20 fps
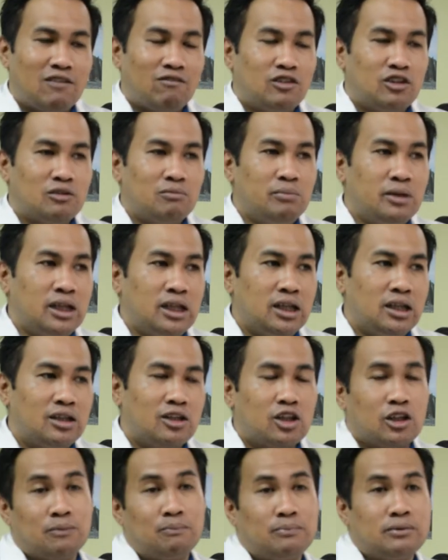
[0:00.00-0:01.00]
to be
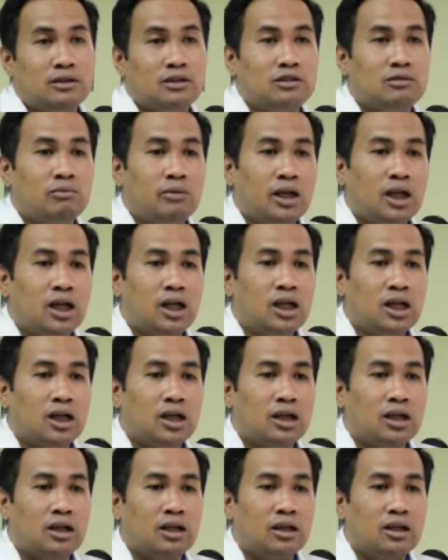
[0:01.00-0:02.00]
coupled with
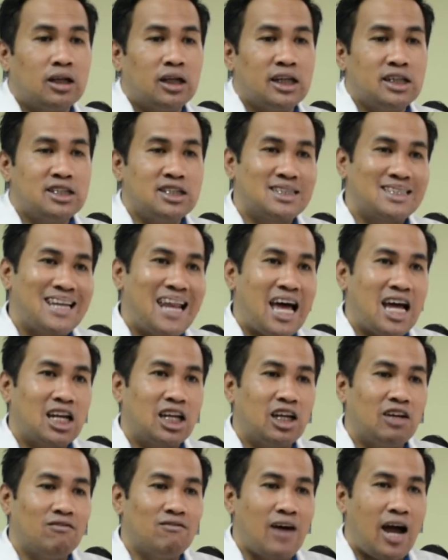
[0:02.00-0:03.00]

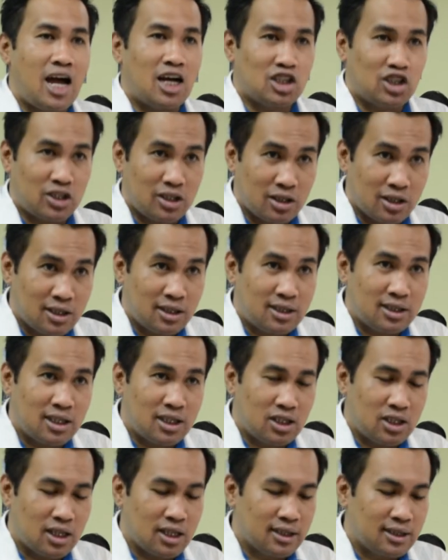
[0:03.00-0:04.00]
legislative actions
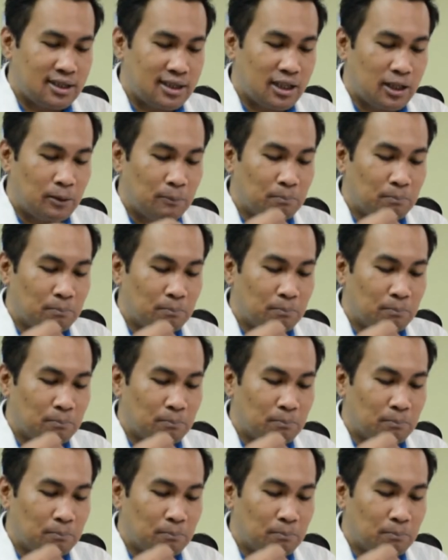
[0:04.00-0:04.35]
such as